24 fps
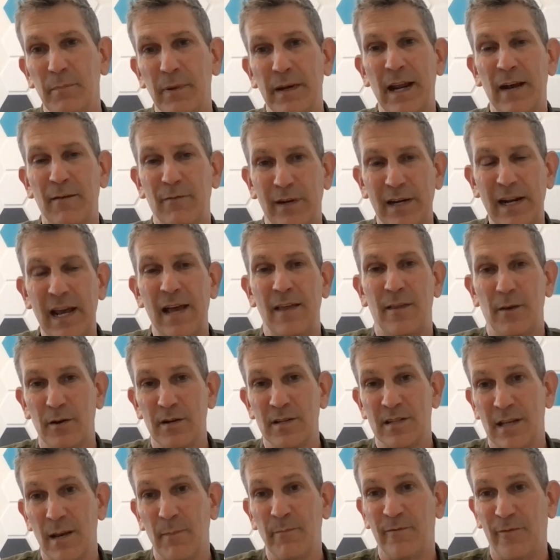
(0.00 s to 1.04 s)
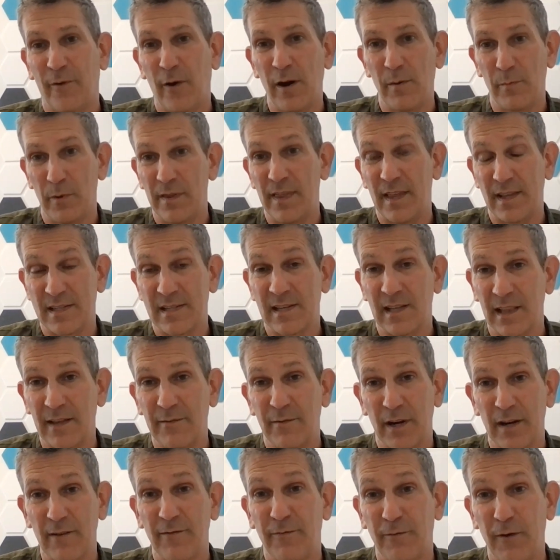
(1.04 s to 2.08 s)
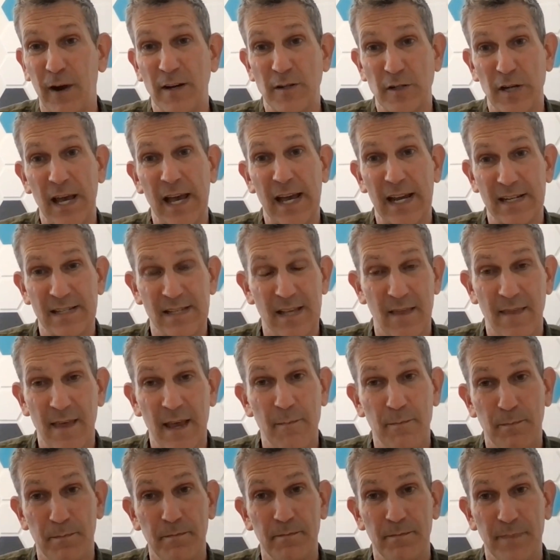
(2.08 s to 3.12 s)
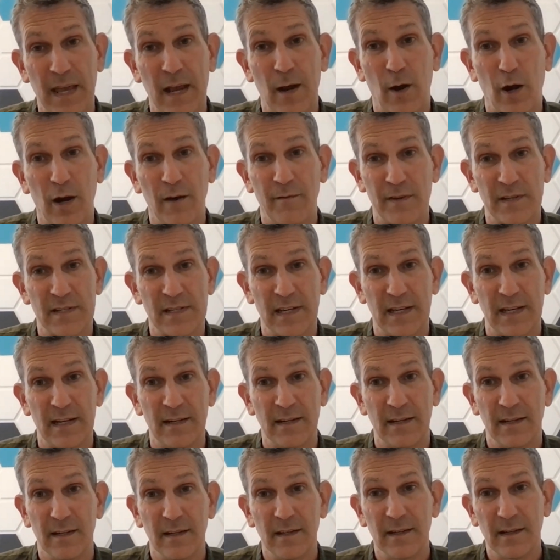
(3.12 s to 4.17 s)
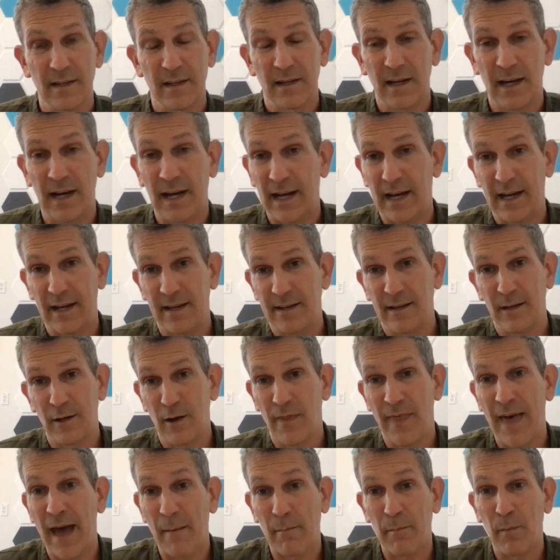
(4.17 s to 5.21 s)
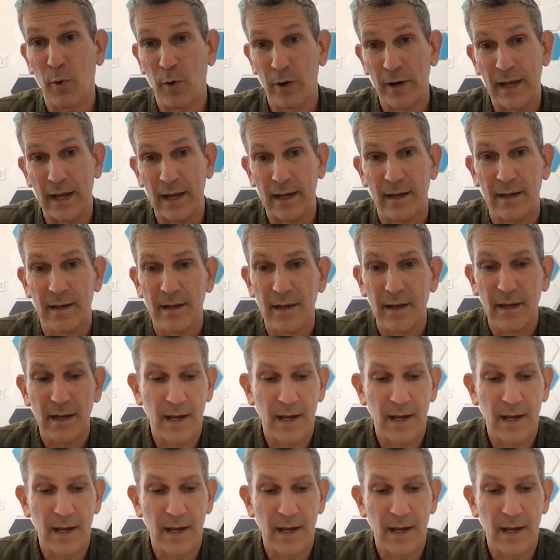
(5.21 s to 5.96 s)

but every day there is some farmer that's delivering fresh eggs that they harvested, that morning.